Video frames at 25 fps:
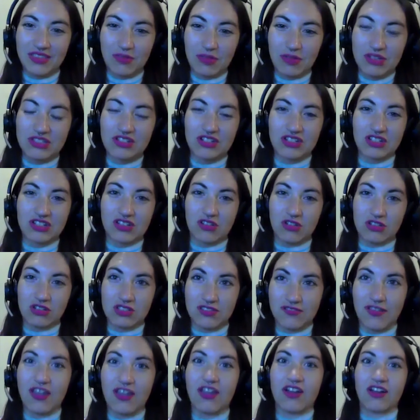we start to
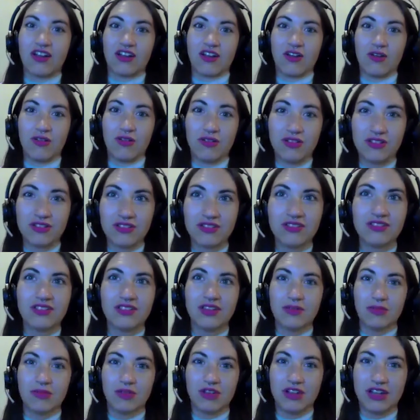cultivate our own
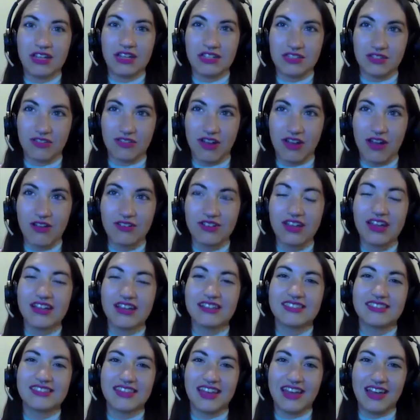communities mm-hmm. around
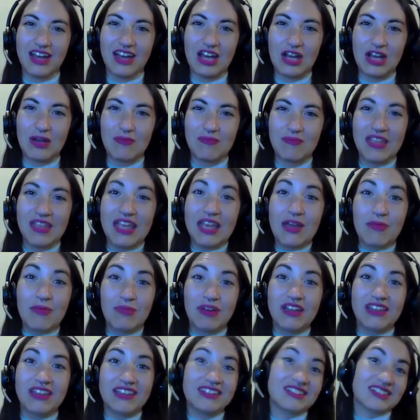us. Um,
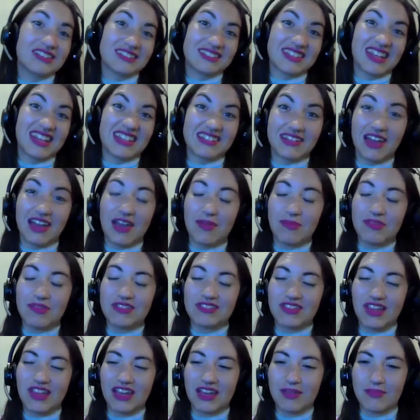but it does take time,
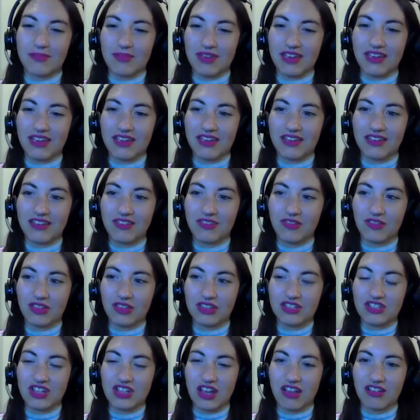and so that can be
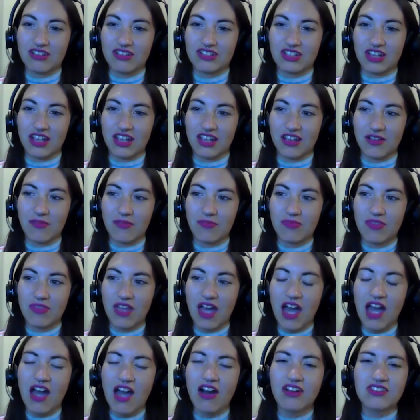really challenging.
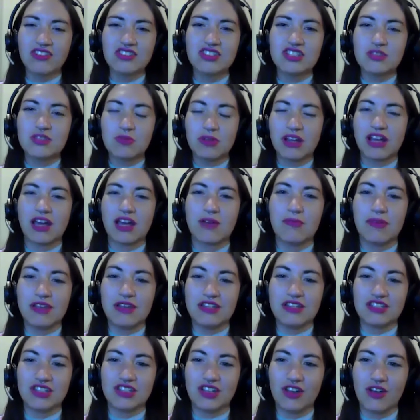I also just want to
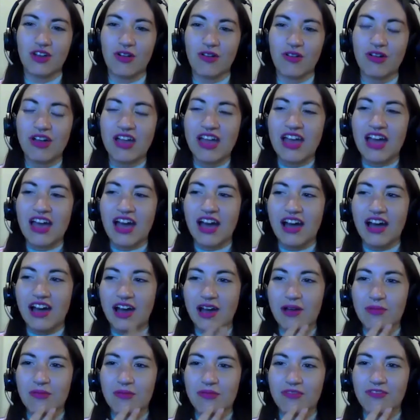commend you
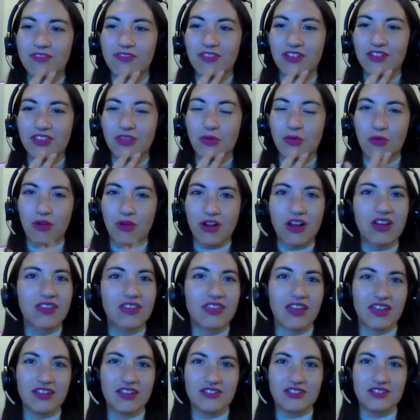um, for the work
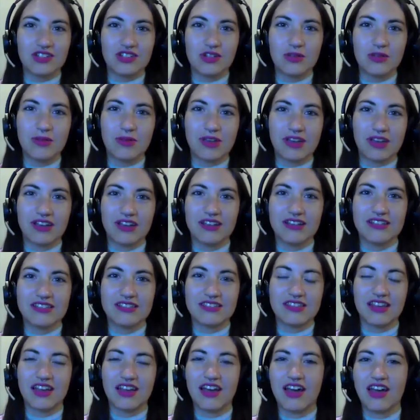that you do
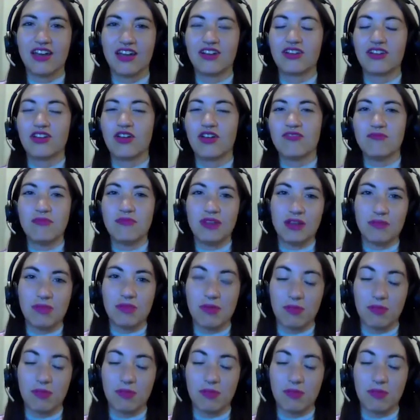because I don't know if many